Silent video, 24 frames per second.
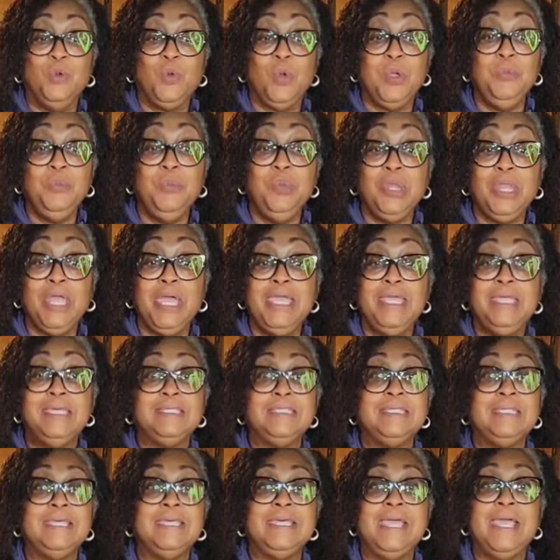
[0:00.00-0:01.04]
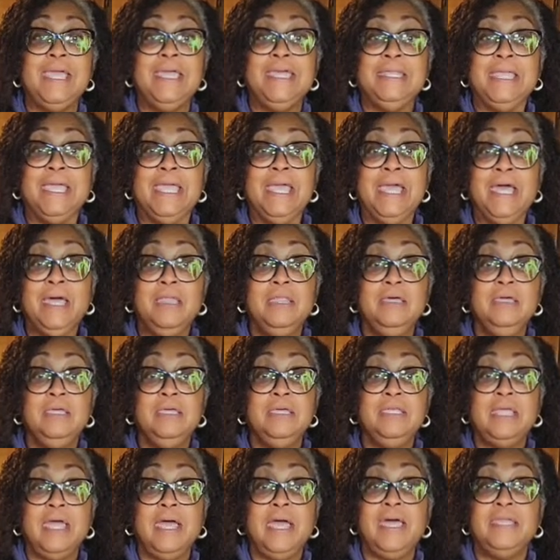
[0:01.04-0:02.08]
Creme brulee is an
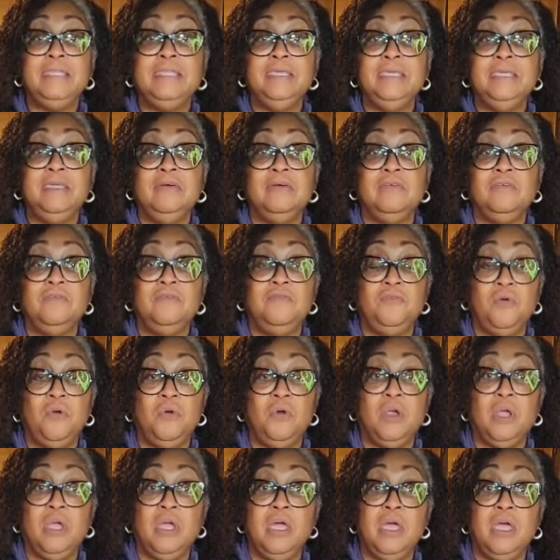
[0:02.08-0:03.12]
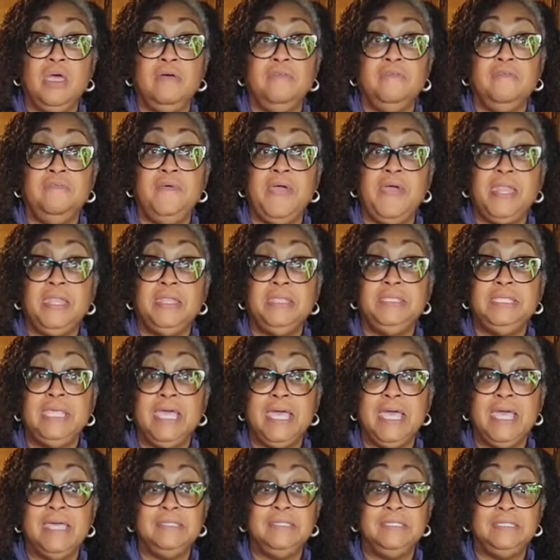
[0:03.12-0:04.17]
elegant ideal for a
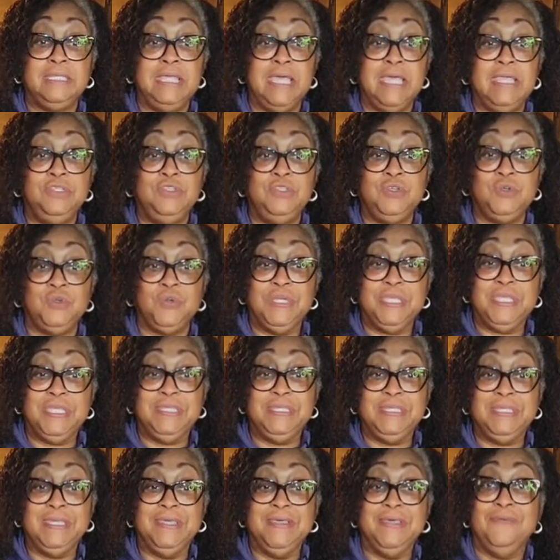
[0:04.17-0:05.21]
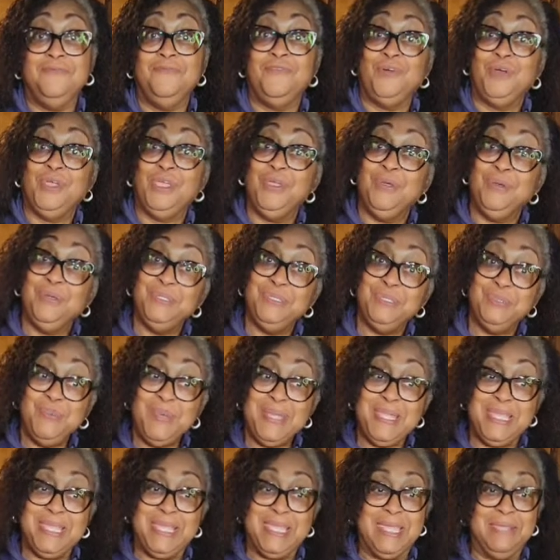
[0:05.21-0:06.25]
Valentine's Day treat for your
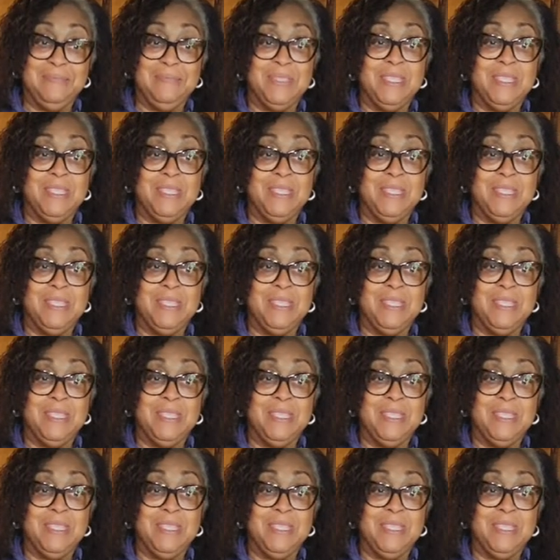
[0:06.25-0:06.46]
sweetie.